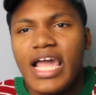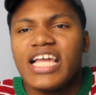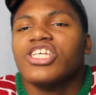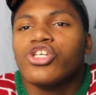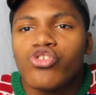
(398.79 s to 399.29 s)

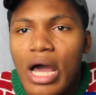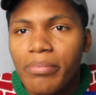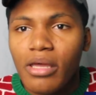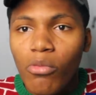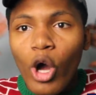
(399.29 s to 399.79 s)
He just
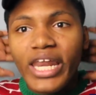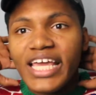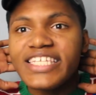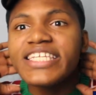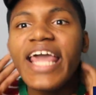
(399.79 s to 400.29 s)
dropped him on
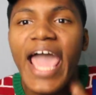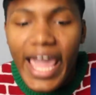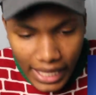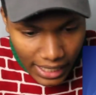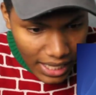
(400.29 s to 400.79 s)
his
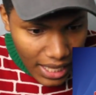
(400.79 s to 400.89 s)
neck.